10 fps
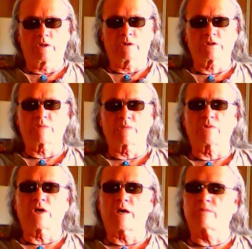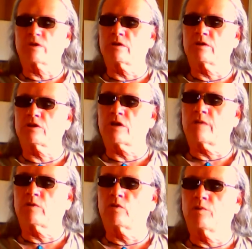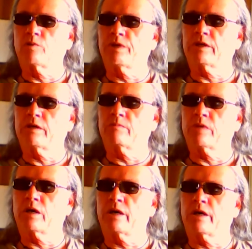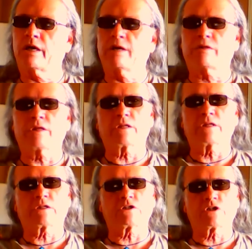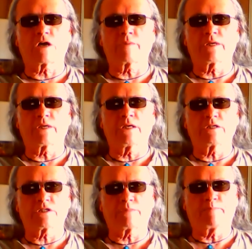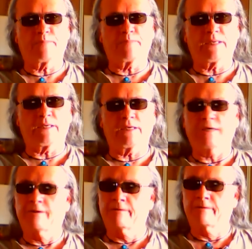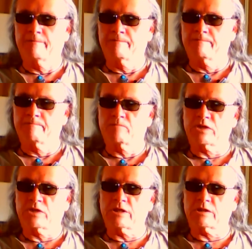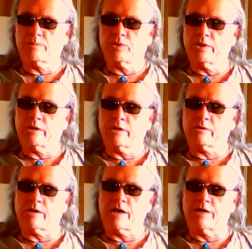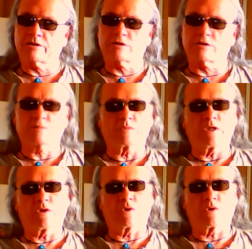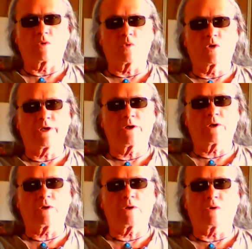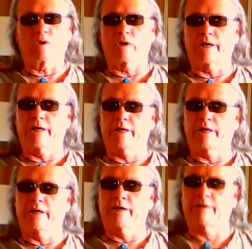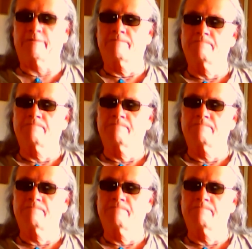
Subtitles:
sometimes, and the shaman will become anything that the shaman needs to be to get the point across. Either a warrior or a.